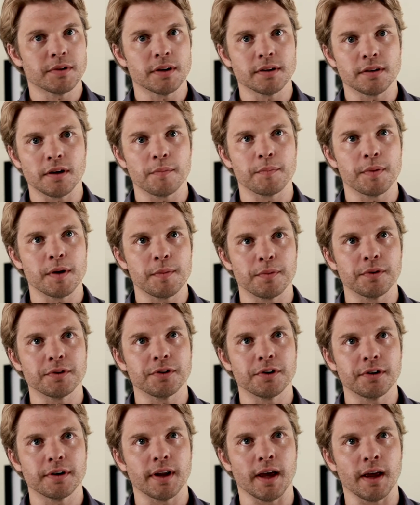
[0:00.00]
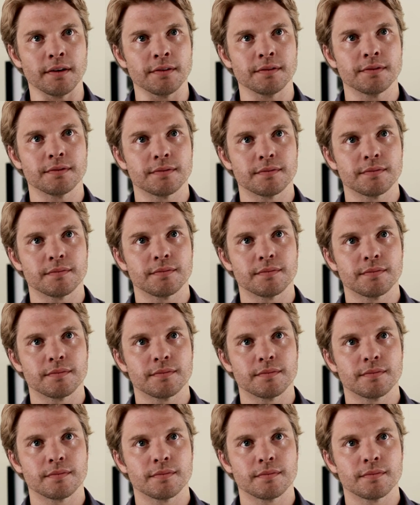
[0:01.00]
I tell people you're dead.
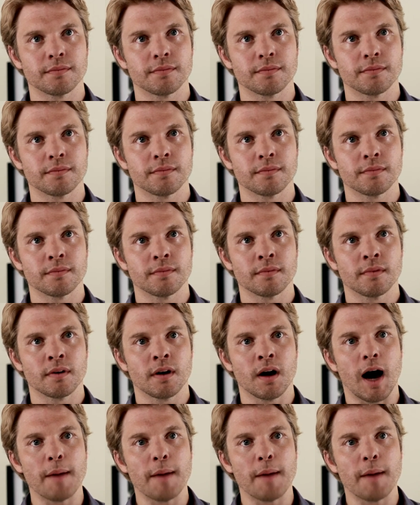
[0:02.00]
You.